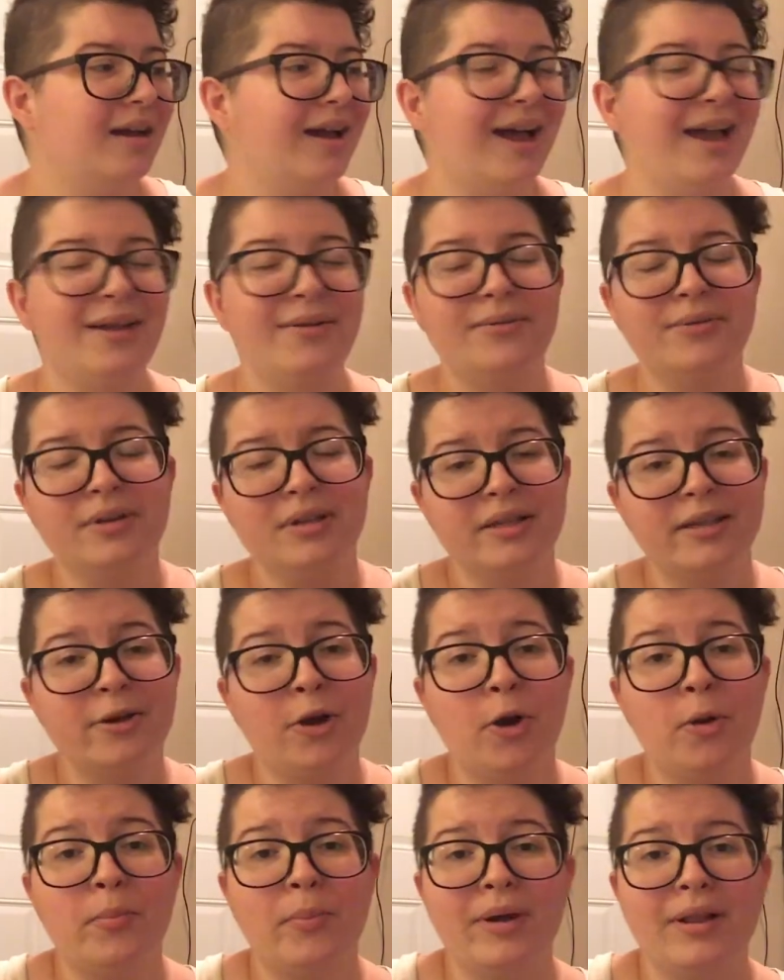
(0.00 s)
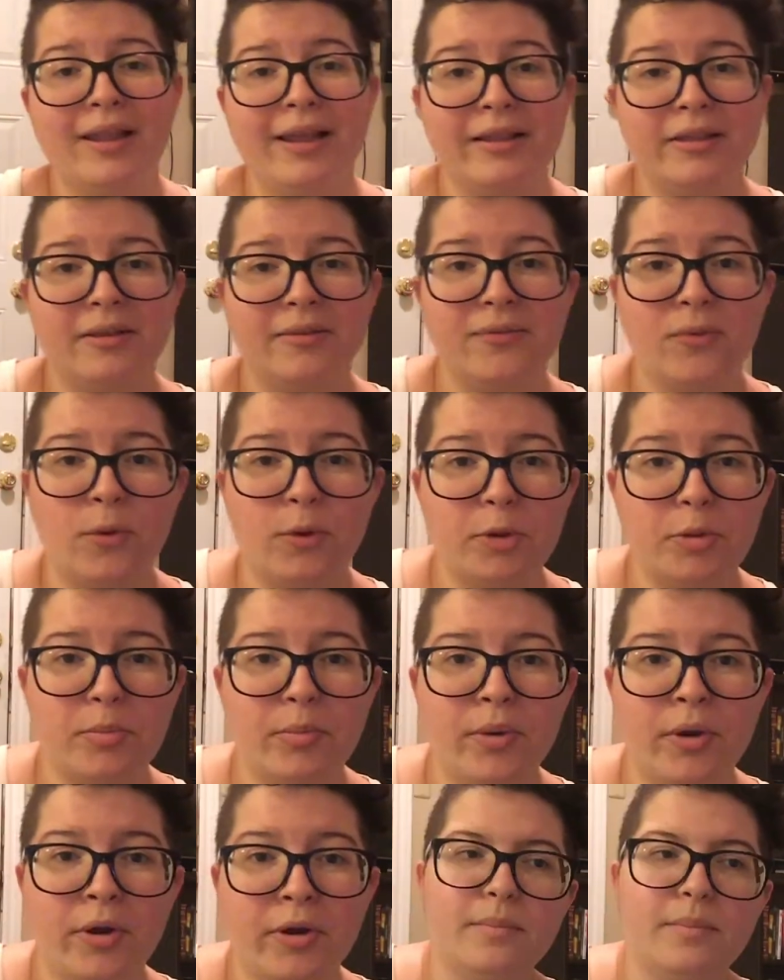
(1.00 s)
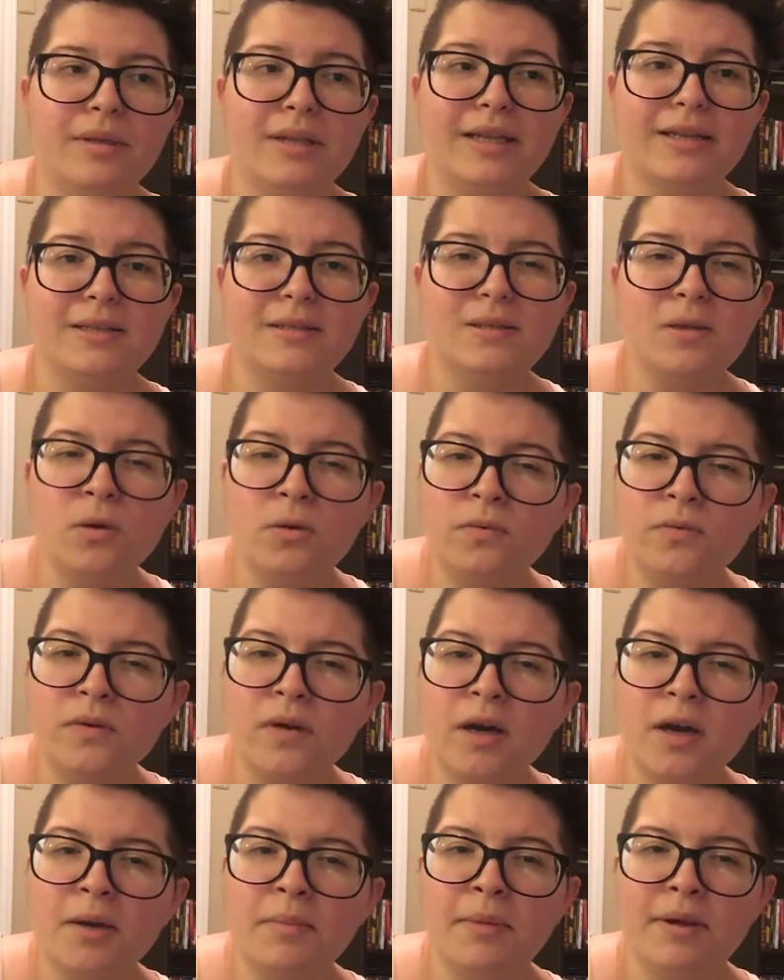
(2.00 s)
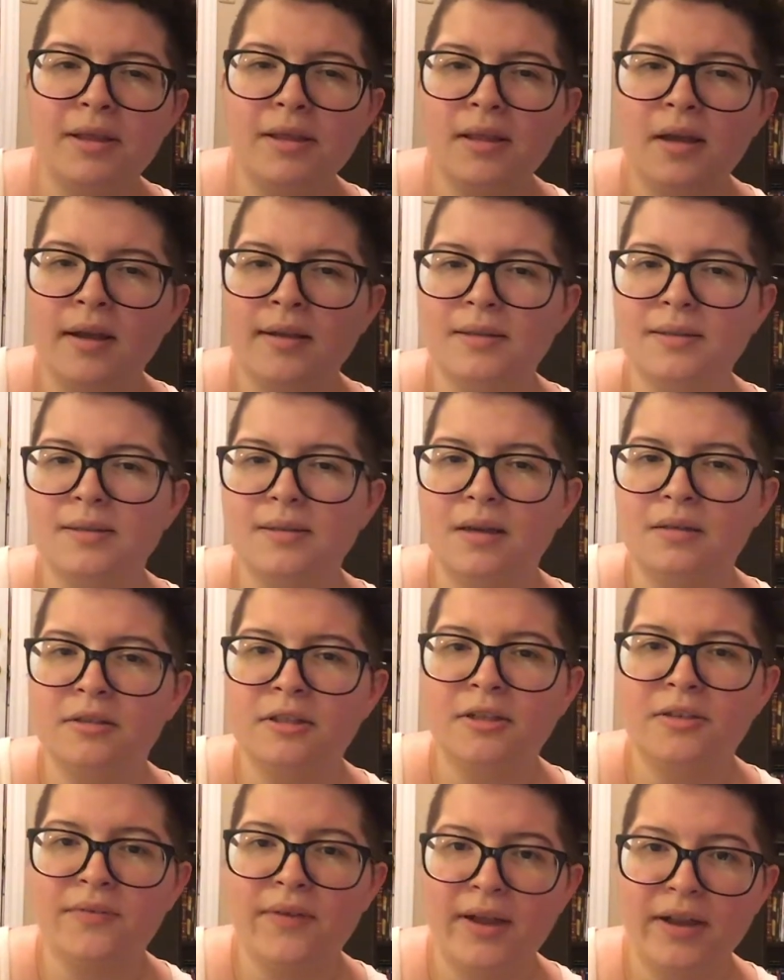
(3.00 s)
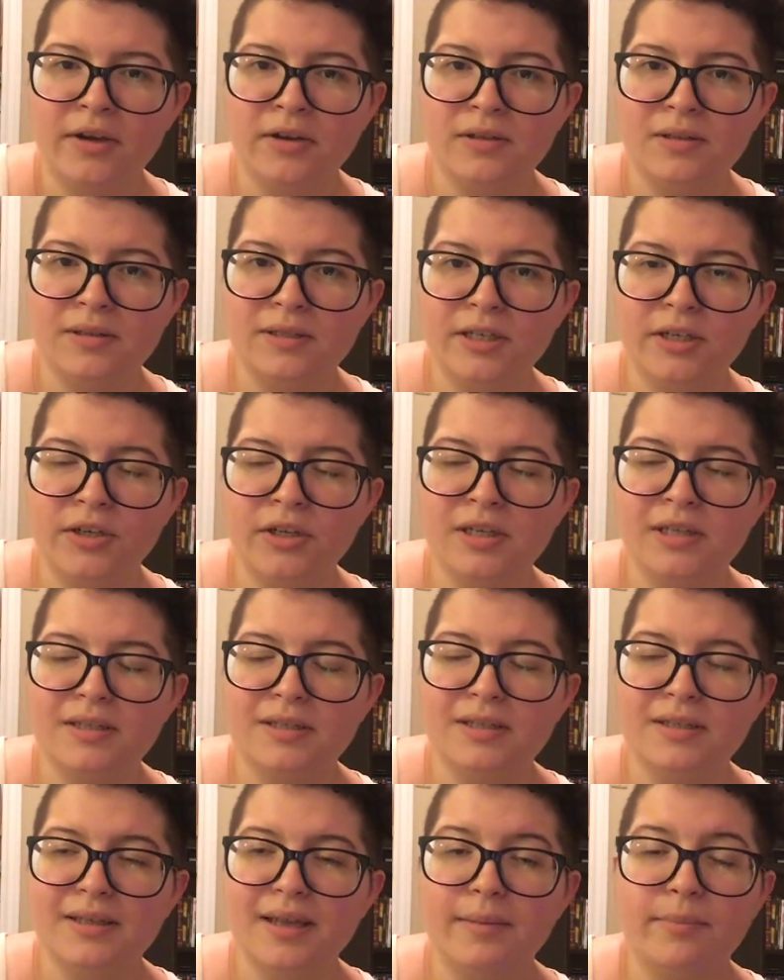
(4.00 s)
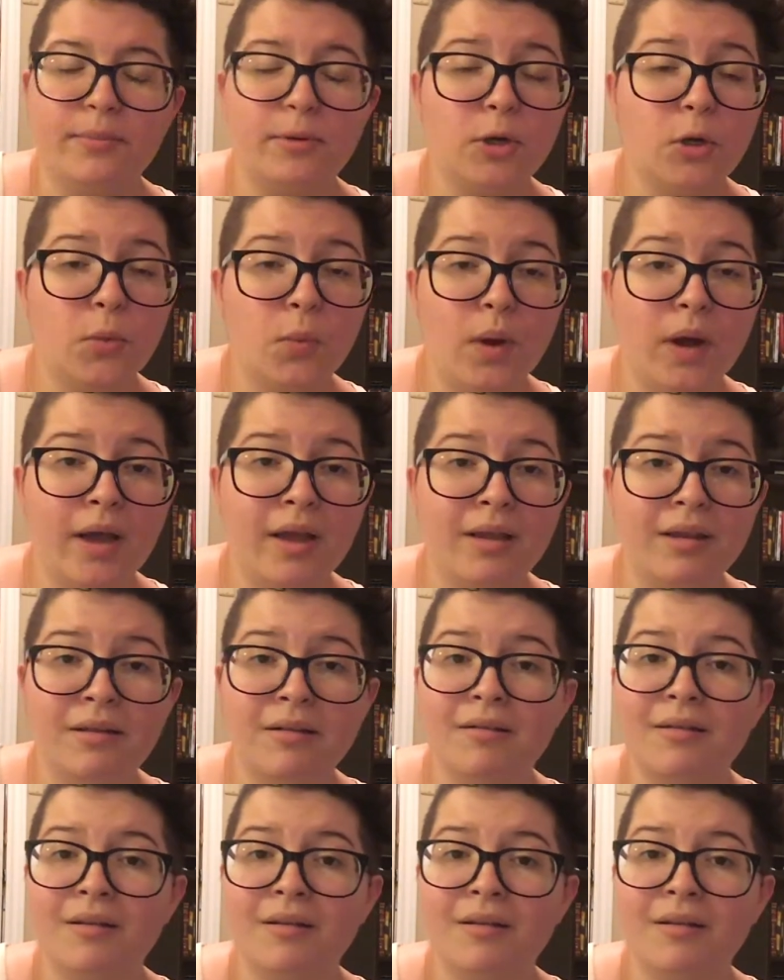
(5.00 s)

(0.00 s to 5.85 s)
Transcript: I really hope I like the fourth book. But like so far, my thoughts on the Diviners series is that book 1